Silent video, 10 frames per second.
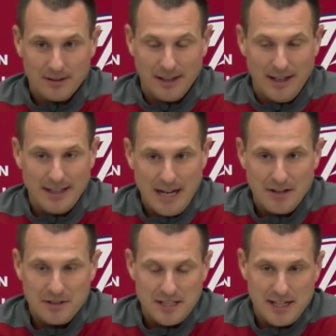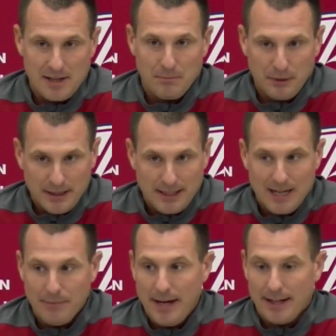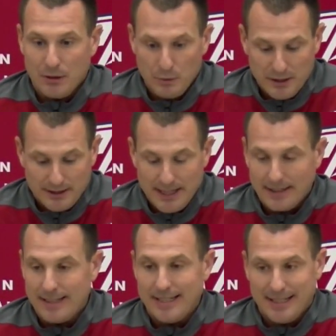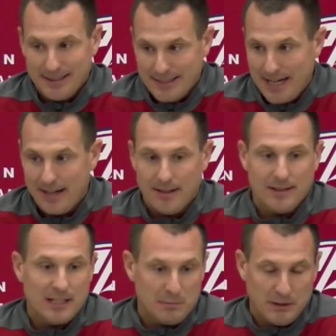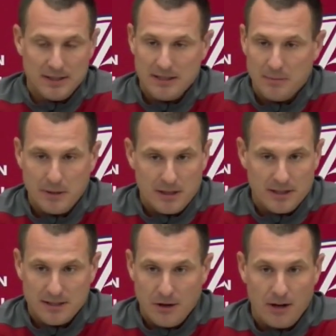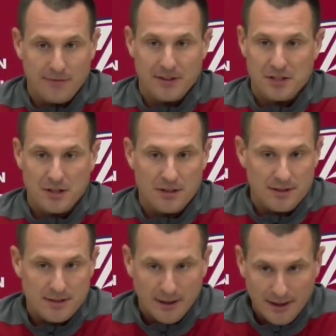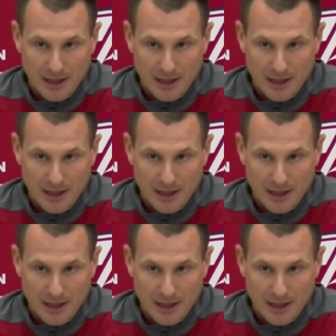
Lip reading: Okay, now you're seeing him play linebacker with technique, his hands, his blitzing ability is off the charts.